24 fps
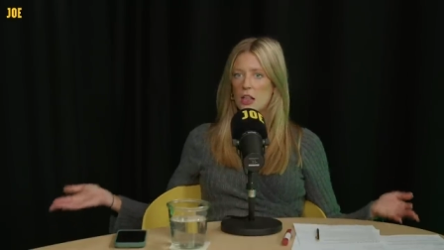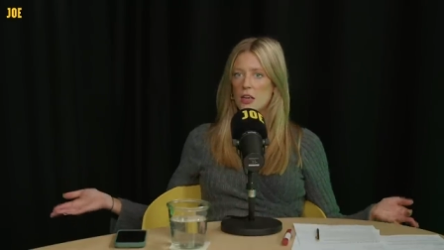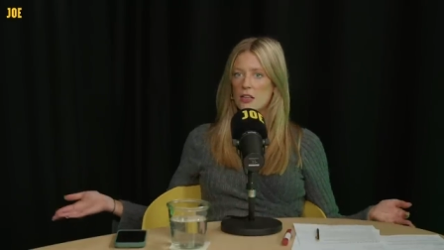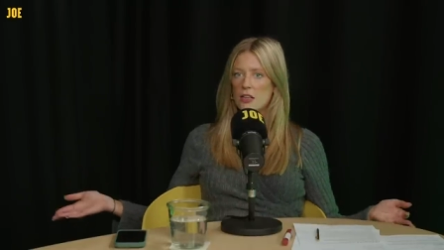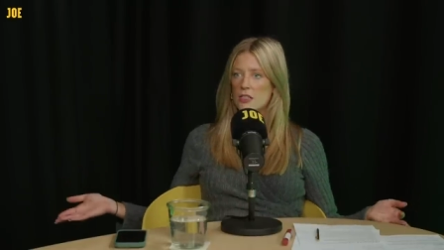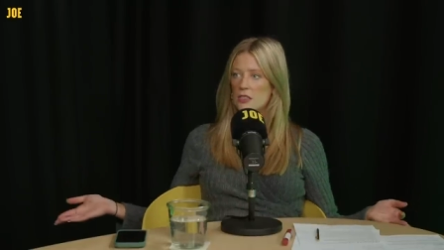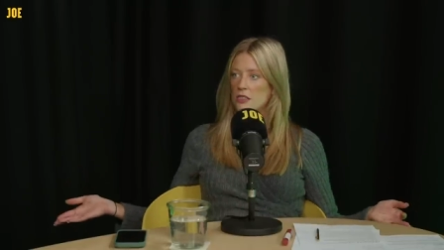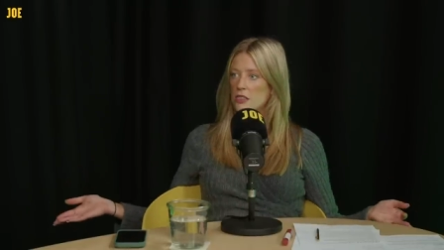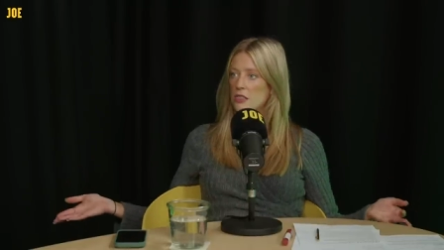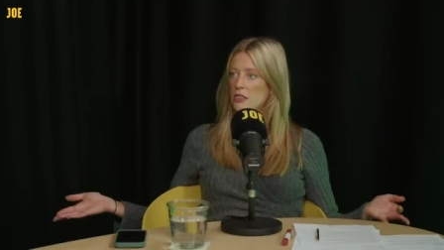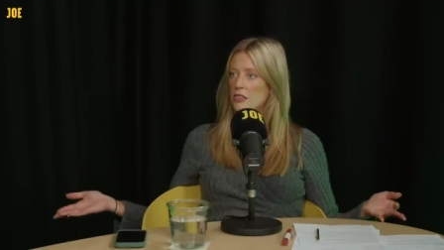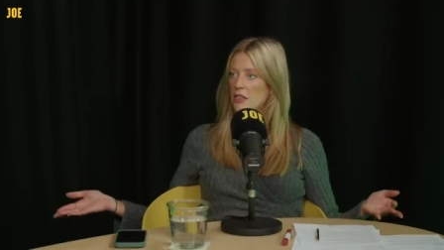
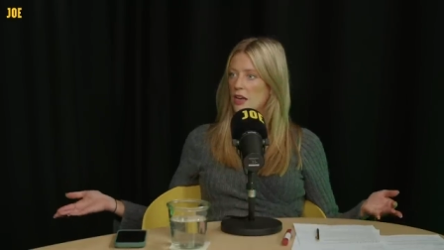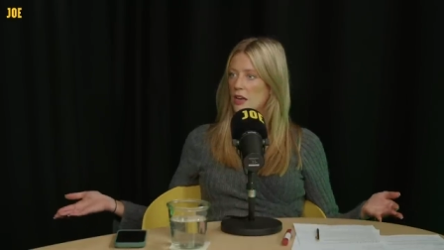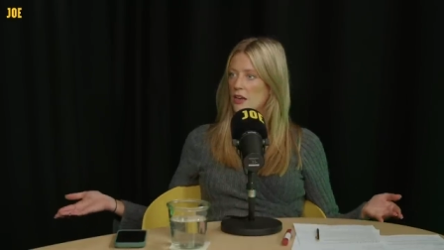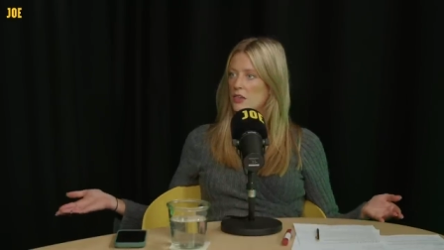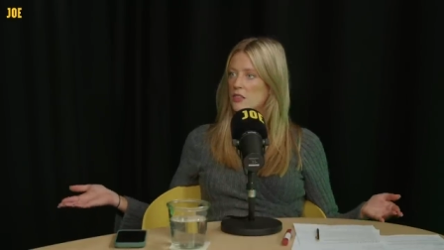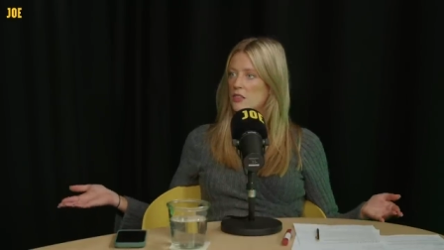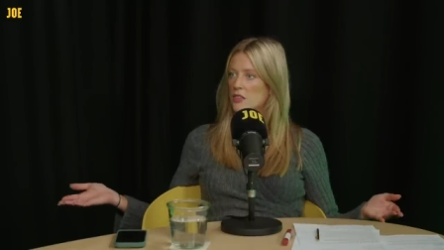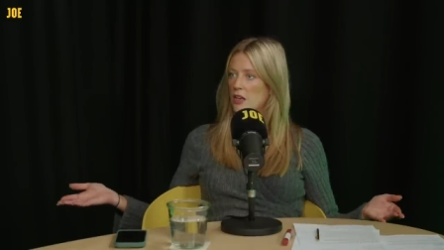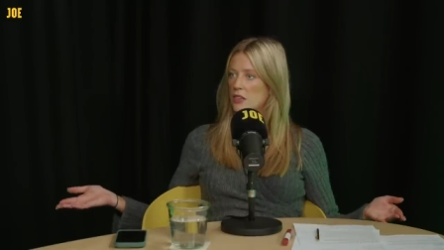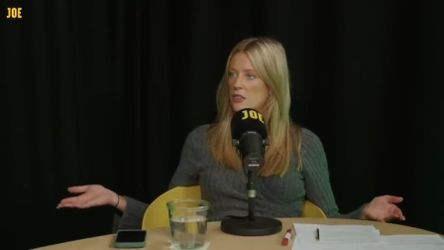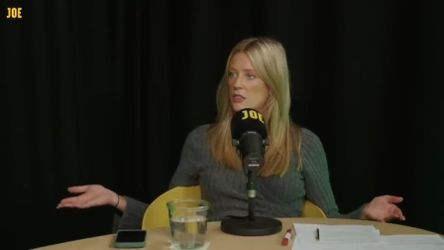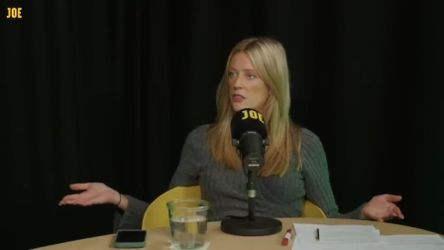like to see
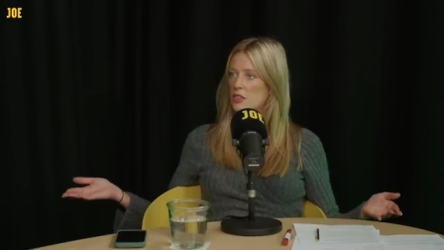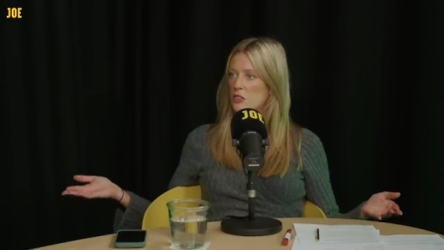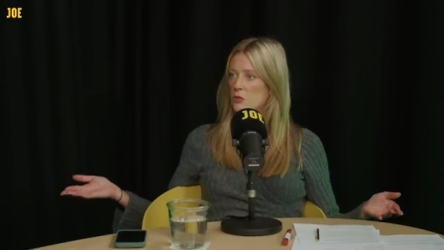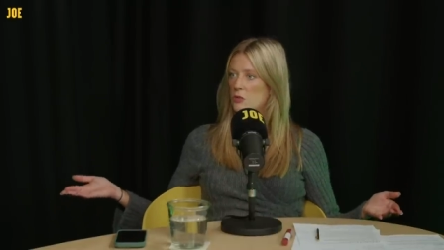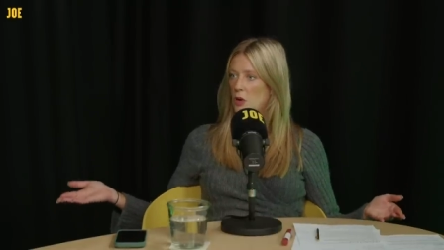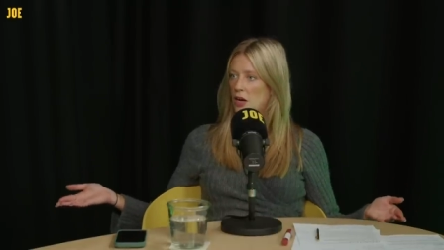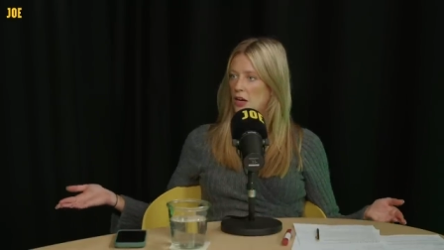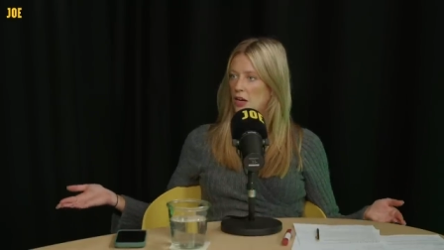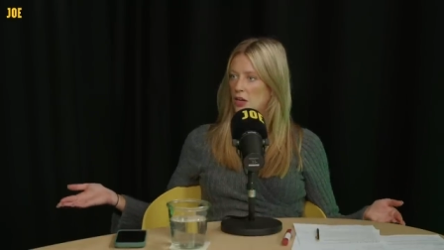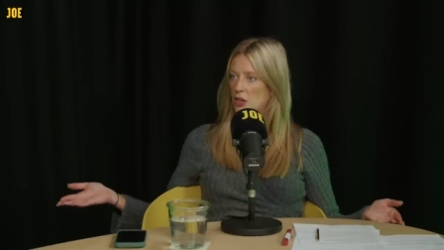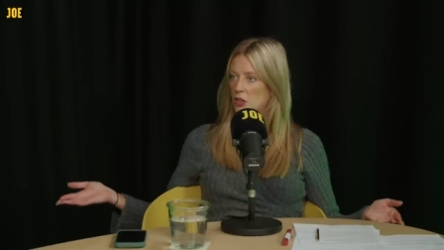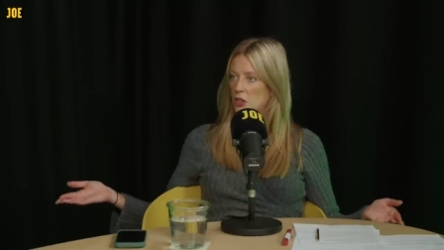tax cuts as
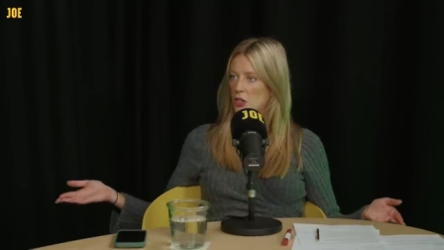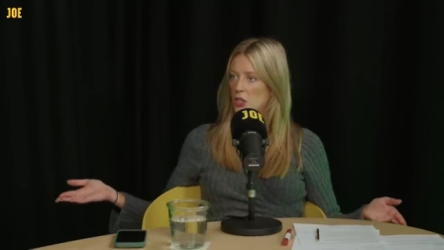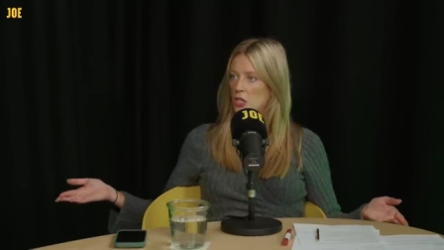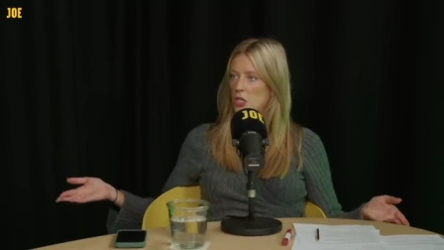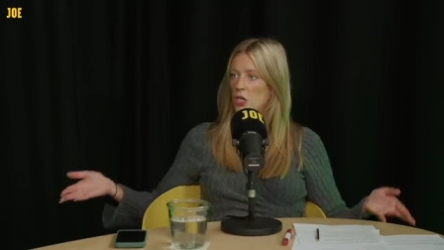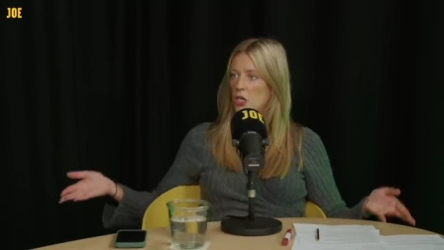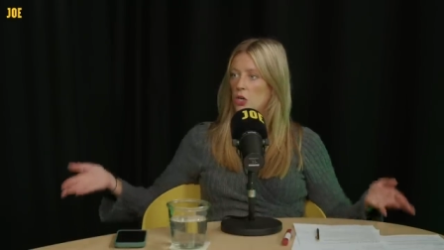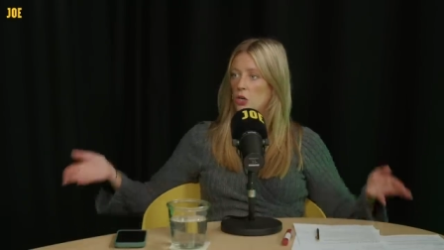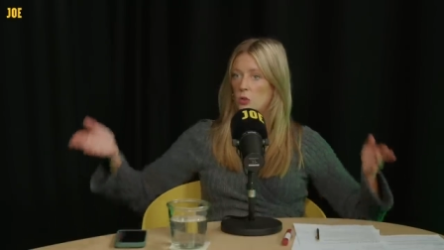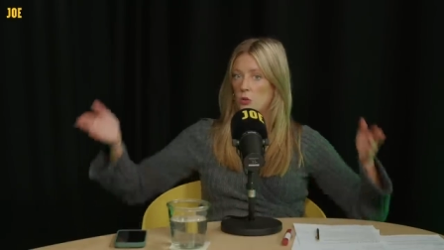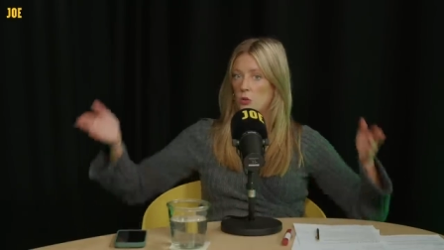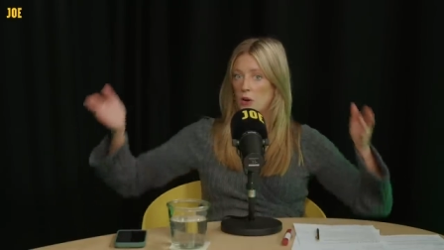well,
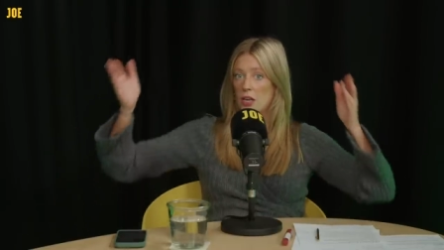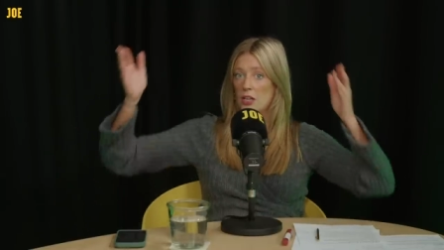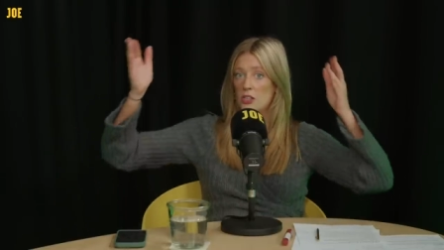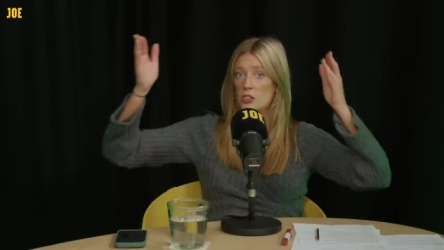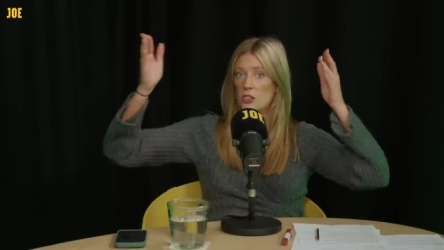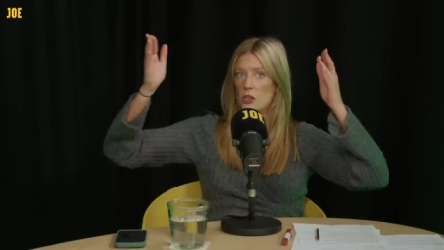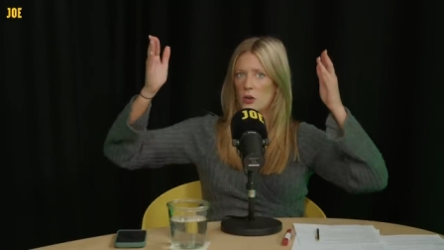right?